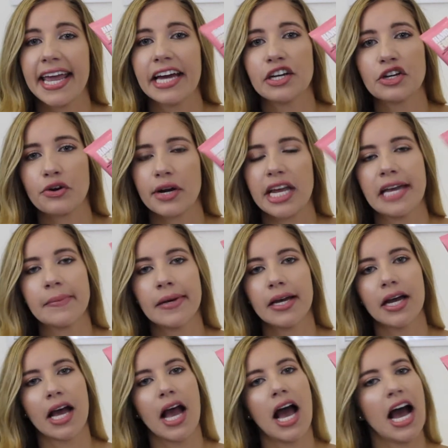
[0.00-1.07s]
Hand Cream.
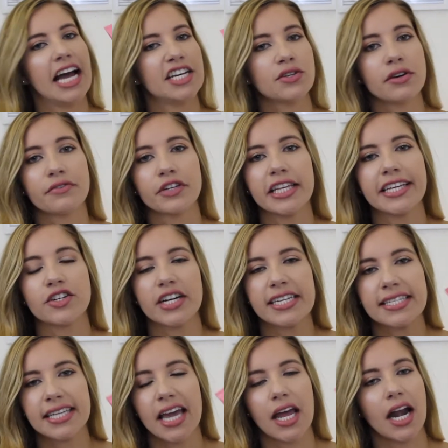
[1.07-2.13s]
I do have really dry
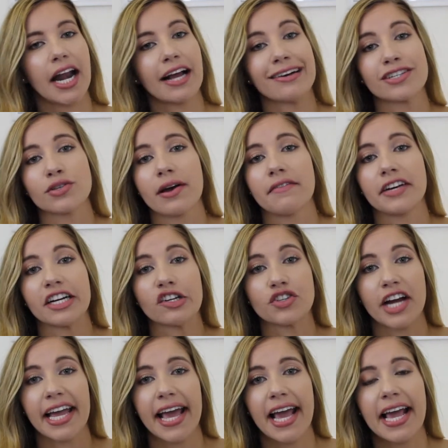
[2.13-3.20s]
skin, and I also have very
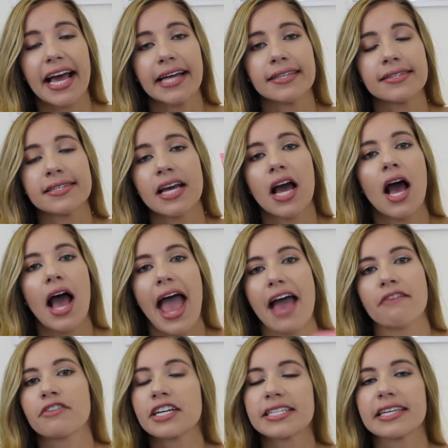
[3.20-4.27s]
dry hands.
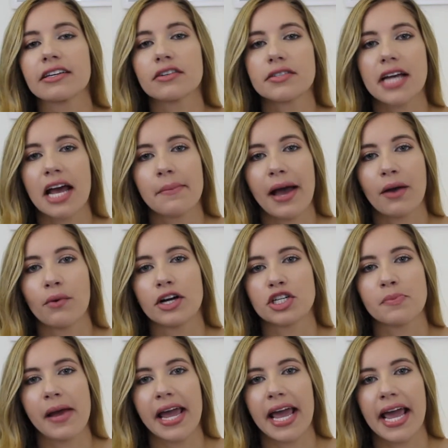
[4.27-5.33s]
Every single time I
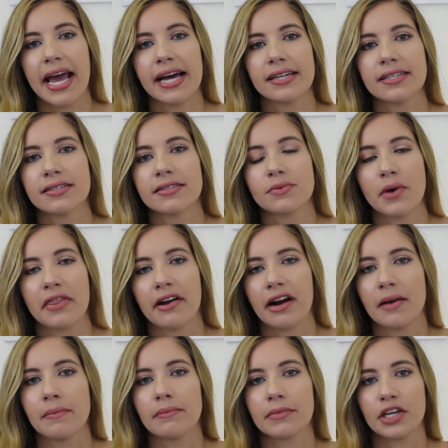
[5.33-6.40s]
wash my hands, whether
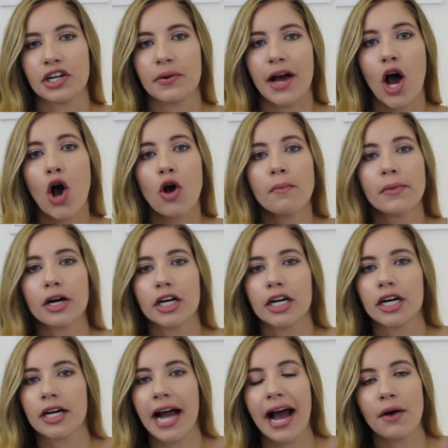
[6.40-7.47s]
I'm, you know, at home
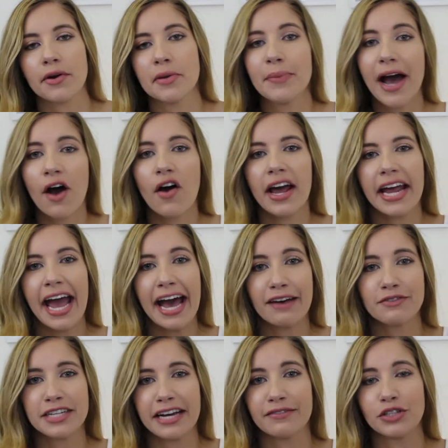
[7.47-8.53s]
or out and about, I
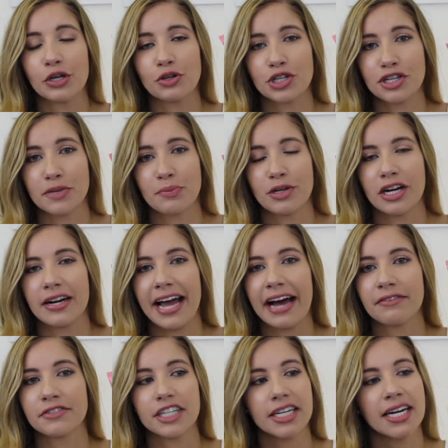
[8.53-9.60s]
have to have lotion to put on
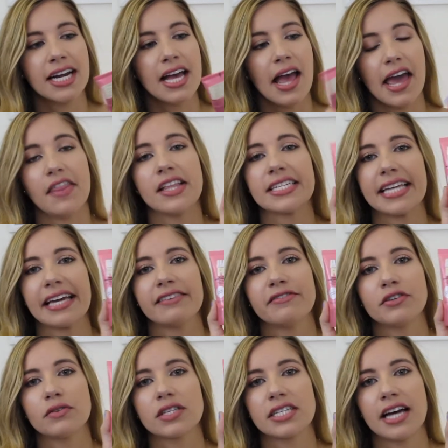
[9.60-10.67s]
after, and this Hand
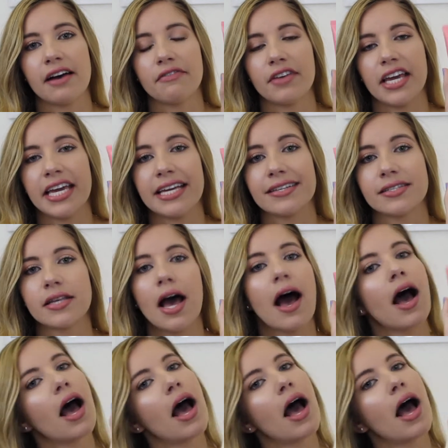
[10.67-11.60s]
Food stuff is